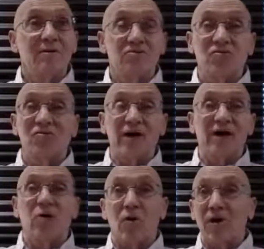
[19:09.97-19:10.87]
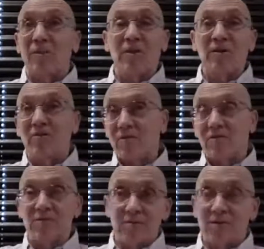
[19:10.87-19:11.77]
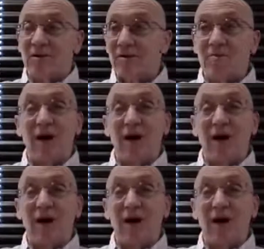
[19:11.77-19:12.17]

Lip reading: So if I get caught up in the